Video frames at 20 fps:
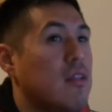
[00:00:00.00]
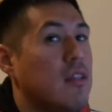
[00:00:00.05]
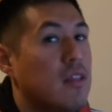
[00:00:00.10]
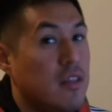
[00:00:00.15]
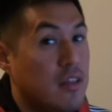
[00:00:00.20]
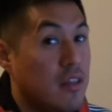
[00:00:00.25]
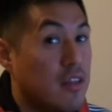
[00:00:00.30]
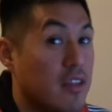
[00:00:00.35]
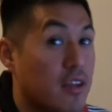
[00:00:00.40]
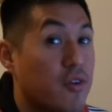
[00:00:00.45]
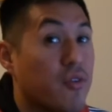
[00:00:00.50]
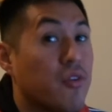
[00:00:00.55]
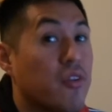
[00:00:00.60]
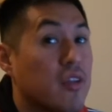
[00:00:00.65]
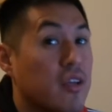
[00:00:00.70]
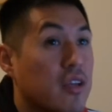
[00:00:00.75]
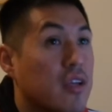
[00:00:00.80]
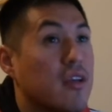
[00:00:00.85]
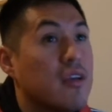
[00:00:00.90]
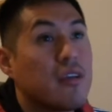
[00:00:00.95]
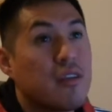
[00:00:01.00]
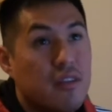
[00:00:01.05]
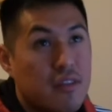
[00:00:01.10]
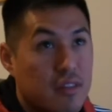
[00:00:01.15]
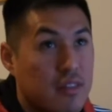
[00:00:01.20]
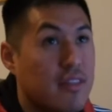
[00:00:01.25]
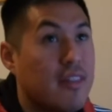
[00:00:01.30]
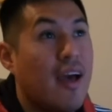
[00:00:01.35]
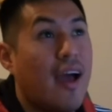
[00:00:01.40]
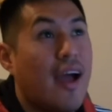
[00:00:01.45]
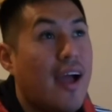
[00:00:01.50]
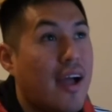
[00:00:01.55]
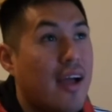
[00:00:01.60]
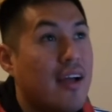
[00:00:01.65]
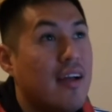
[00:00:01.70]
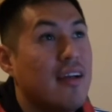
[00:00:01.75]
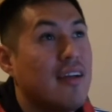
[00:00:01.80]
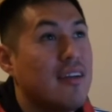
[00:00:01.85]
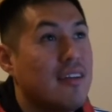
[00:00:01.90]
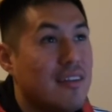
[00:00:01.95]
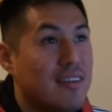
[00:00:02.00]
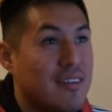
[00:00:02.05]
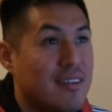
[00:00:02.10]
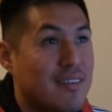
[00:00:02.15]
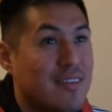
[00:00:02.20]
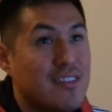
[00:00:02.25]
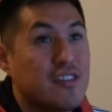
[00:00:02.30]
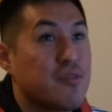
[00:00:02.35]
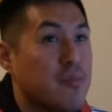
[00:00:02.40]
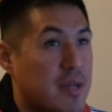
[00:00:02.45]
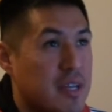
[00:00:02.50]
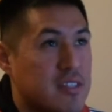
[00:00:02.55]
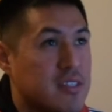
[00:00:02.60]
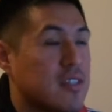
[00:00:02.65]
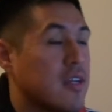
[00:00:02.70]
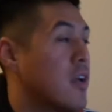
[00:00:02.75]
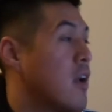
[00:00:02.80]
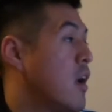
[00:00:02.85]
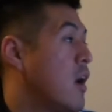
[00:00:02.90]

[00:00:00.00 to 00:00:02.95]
Literally, that is amazing.